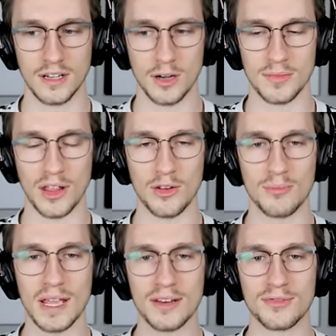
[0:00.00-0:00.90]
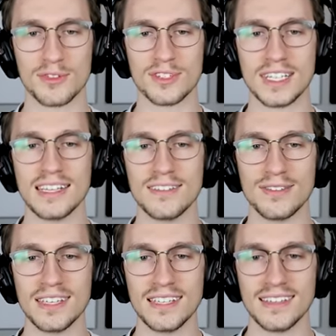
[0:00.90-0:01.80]
Oh, another
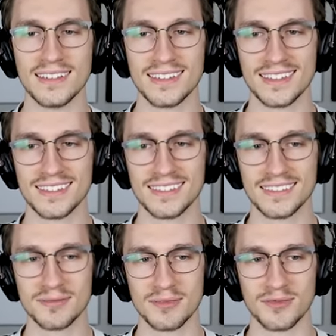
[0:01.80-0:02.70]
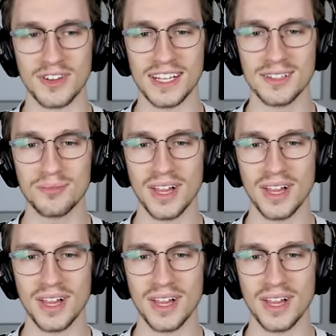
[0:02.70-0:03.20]
made-for-TV fade to